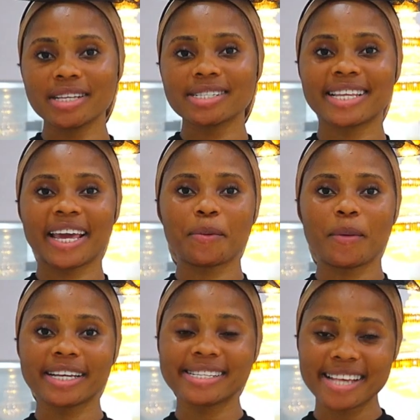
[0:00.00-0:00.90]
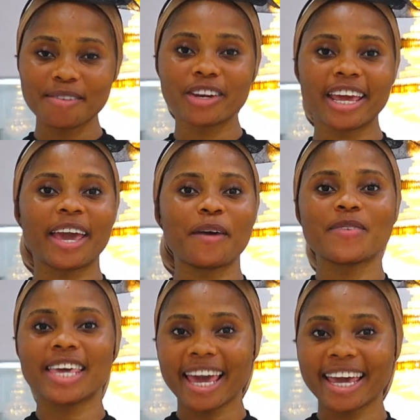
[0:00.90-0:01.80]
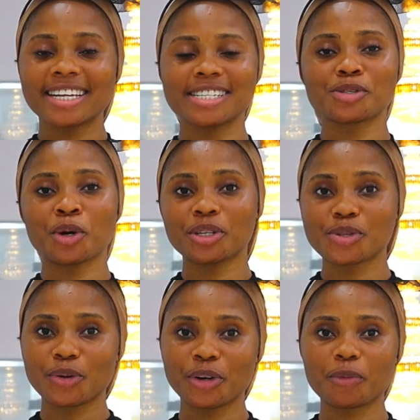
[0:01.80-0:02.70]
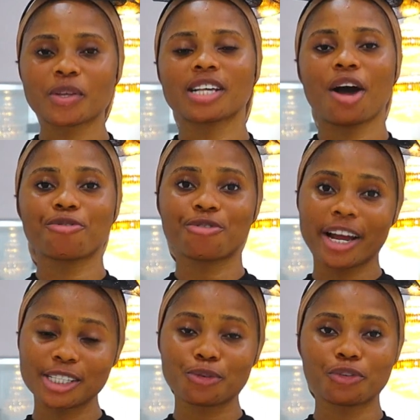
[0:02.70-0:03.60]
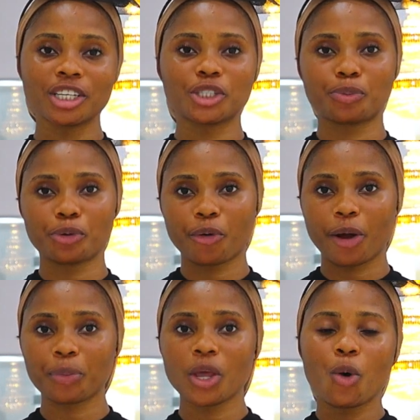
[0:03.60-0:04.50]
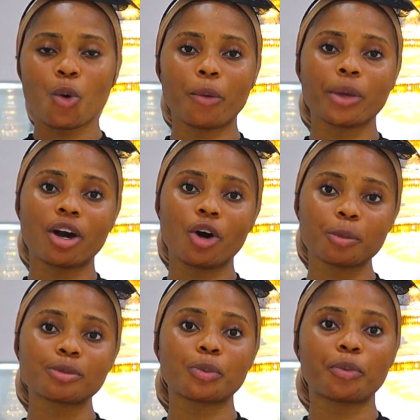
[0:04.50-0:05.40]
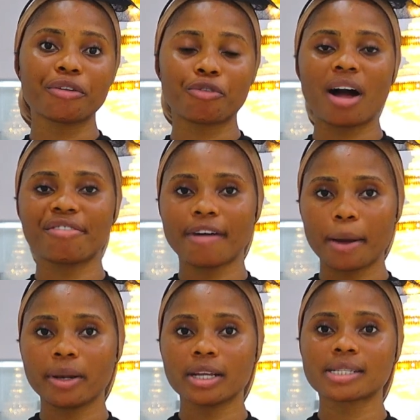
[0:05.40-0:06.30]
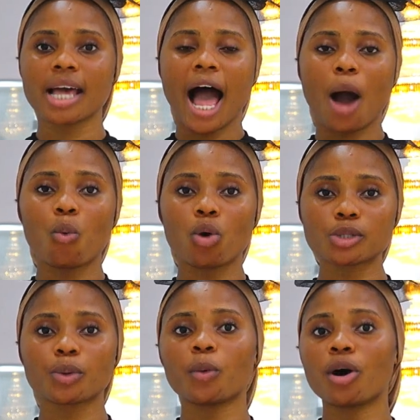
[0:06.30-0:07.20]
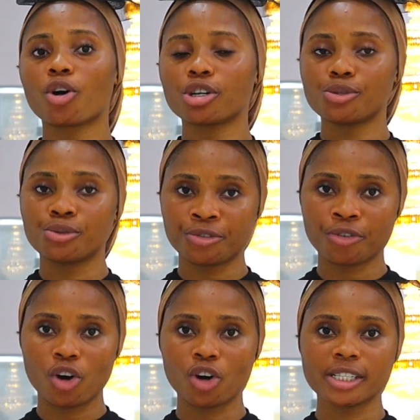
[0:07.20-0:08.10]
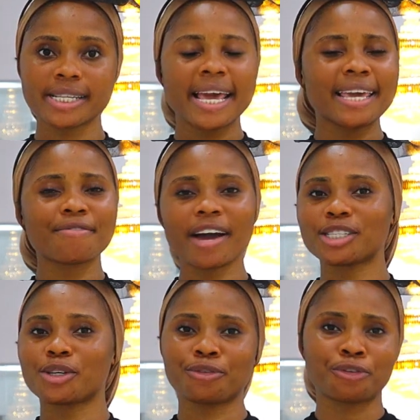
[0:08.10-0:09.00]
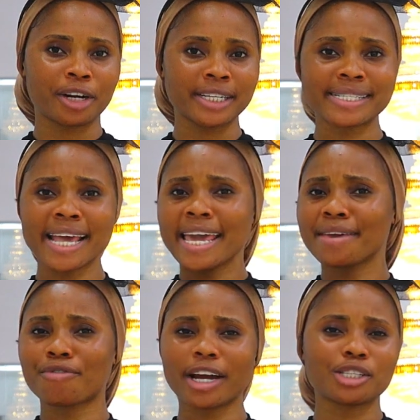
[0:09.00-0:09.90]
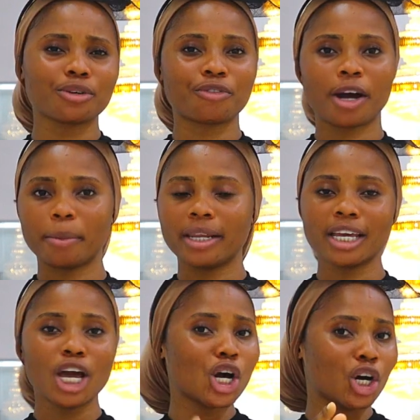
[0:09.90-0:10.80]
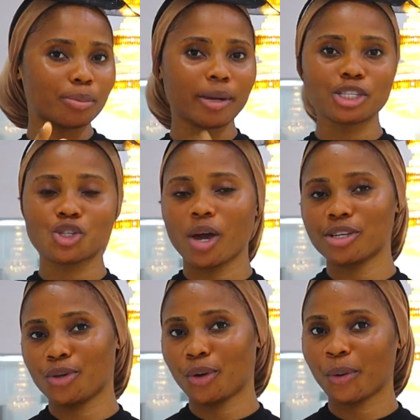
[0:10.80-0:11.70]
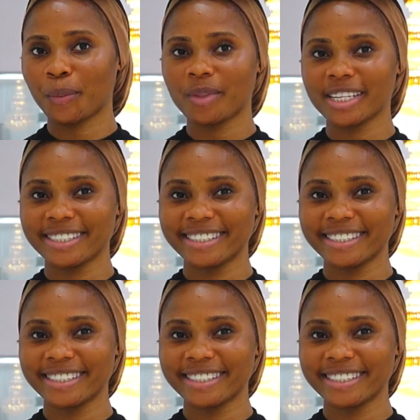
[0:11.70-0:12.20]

Wednesday by 7 a.m. here in this auditorium is our Fight Finish program, where we come to pray for our families and what we want God to do for us. Invite your friends, invite your family. God bless you as you come.